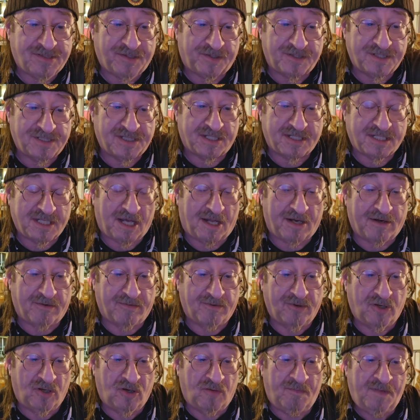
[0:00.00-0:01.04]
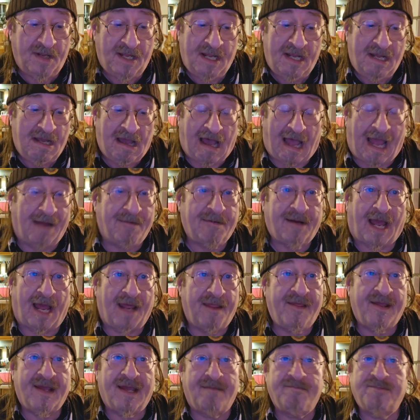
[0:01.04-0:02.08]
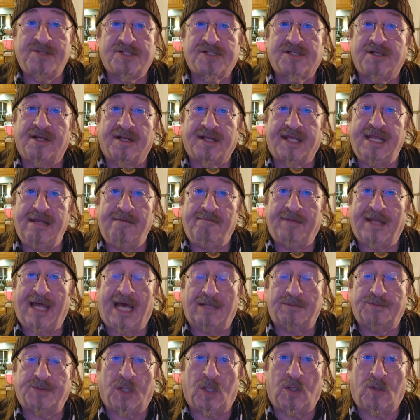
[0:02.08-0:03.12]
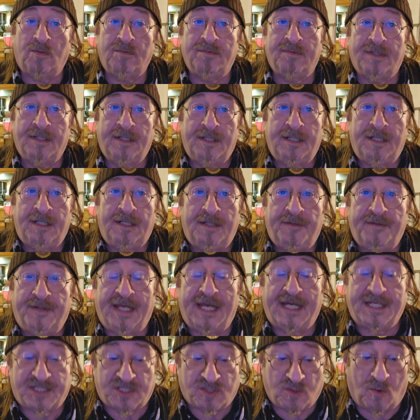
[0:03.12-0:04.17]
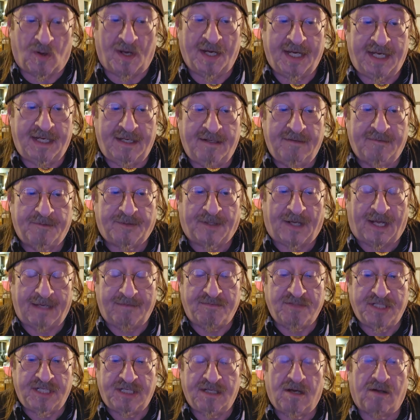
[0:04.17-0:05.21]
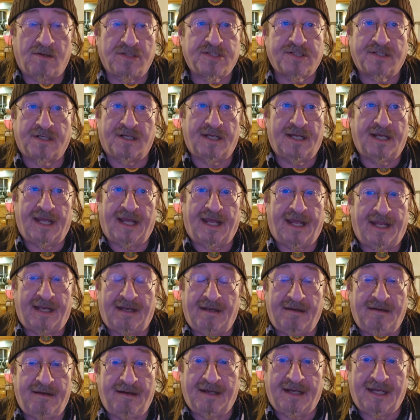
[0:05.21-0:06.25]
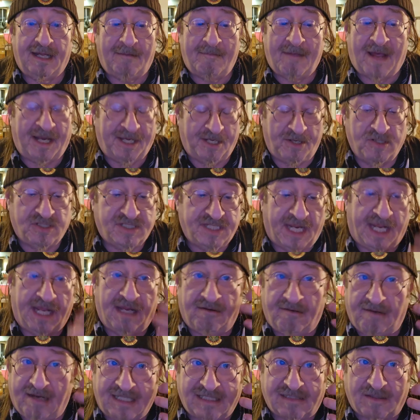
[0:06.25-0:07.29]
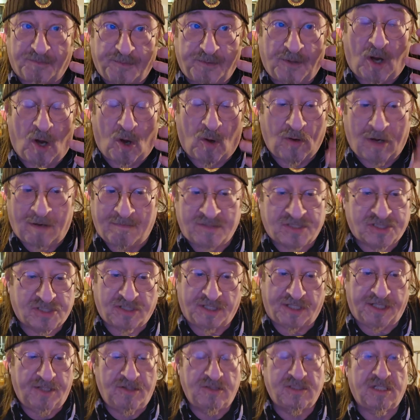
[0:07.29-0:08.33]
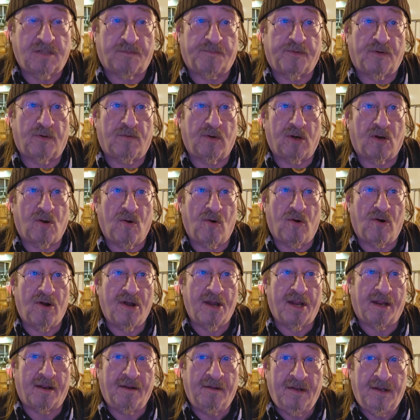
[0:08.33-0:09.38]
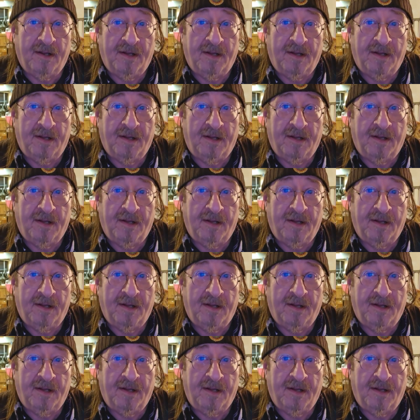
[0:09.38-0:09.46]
so there's a ton of room. I think I'm just going to keep that phone, the S20 5G Ultra, and I'm not using it as a phone. I'm just going to use it for recording.